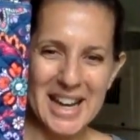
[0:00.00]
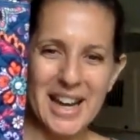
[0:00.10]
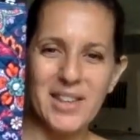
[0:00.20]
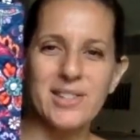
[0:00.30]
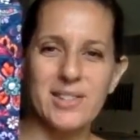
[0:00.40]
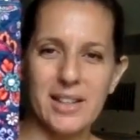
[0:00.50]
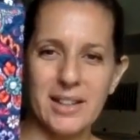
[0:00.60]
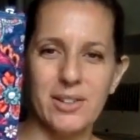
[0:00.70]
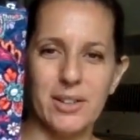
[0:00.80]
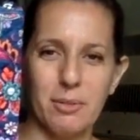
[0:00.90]
and this is
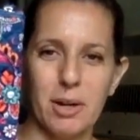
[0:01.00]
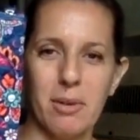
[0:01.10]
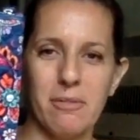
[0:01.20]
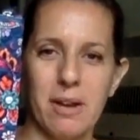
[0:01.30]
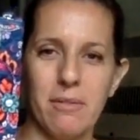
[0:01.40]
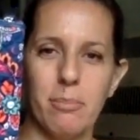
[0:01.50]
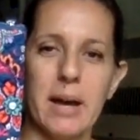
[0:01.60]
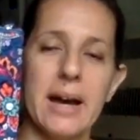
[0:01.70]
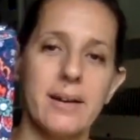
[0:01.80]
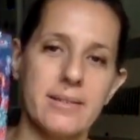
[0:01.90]
literally one of my favorite
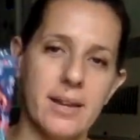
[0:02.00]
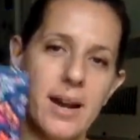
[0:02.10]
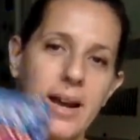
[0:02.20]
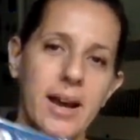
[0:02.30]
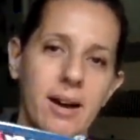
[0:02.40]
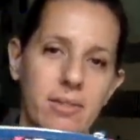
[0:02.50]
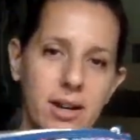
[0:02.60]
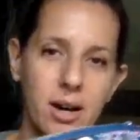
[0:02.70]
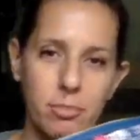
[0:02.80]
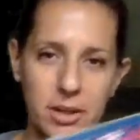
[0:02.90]
bags, and I have a
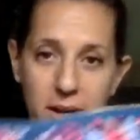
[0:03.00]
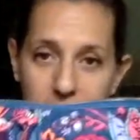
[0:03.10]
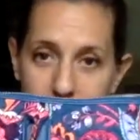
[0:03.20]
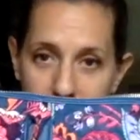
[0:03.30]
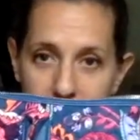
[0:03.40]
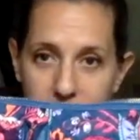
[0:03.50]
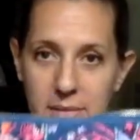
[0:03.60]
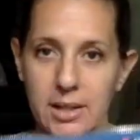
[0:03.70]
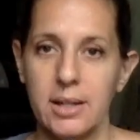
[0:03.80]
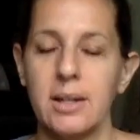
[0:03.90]
couple of them
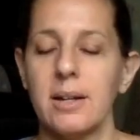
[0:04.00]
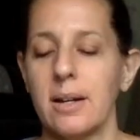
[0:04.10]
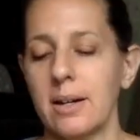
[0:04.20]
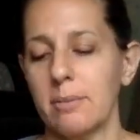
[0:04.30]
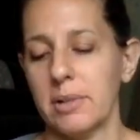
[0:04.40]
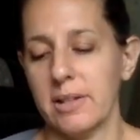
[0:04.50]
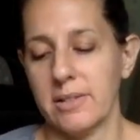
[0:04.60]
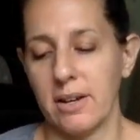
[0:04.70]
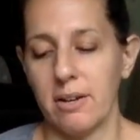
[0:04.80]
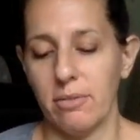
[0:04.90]
um, because
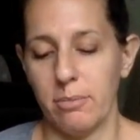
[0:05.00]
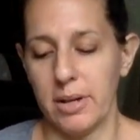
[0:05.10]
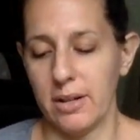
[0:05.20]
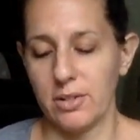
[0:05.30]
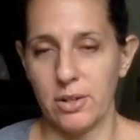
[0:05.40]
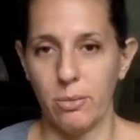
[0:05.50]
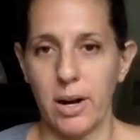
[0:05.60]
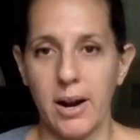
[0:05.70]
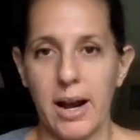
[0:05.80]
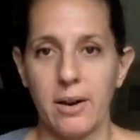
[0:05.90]
God forbid it should
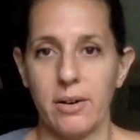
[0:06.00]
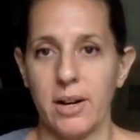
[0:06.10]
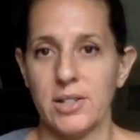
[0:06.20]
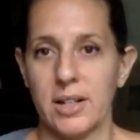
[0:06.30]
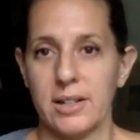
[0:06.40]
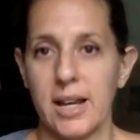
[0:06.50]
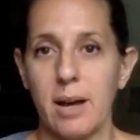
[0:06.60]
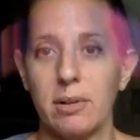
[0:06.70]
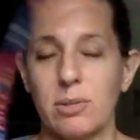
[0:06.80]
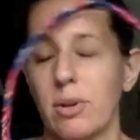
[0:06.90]
wear out or I should
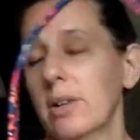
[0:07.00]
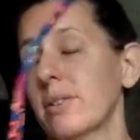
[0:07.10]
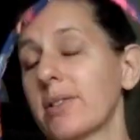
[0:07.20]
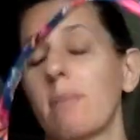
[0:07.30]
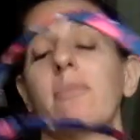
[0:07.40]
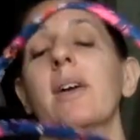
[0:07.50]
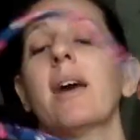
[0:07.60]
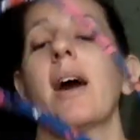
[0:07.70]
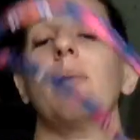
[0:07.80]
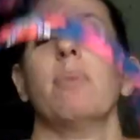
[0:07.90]
damage one or something
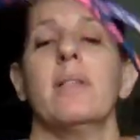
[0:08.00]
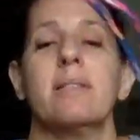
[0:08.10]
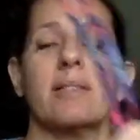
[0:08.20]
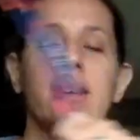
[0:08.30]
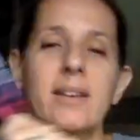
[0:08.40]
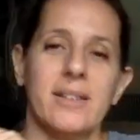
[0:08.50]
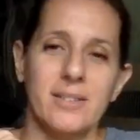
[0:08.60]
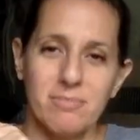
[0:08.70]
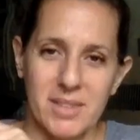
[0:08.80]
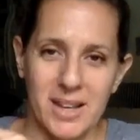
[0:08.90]
happens.
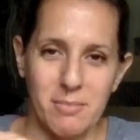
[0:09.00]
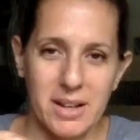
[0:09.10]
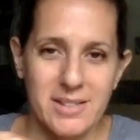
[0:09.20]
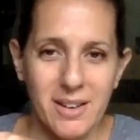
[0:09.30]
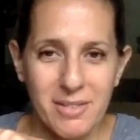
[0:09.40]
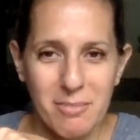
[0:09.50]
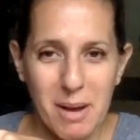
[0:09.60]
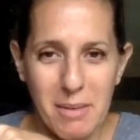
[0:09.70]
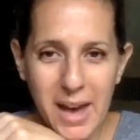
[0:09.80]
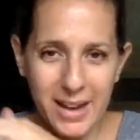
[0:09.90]
hit myself with my
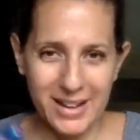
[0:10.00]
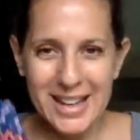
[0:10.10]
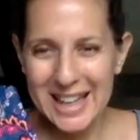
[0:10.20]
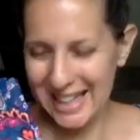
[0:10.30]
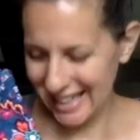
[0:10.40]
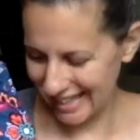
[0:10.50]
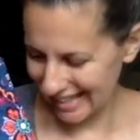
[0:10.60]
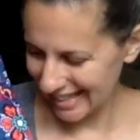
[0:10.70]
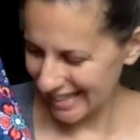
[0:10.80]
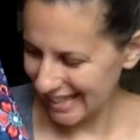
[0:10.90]
bag.